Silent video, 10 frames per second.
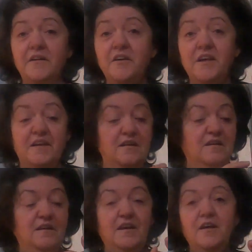nut
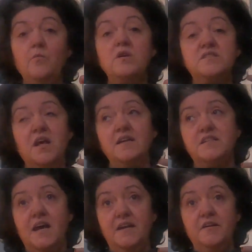was not
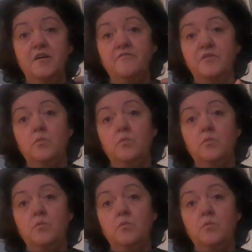tight enough.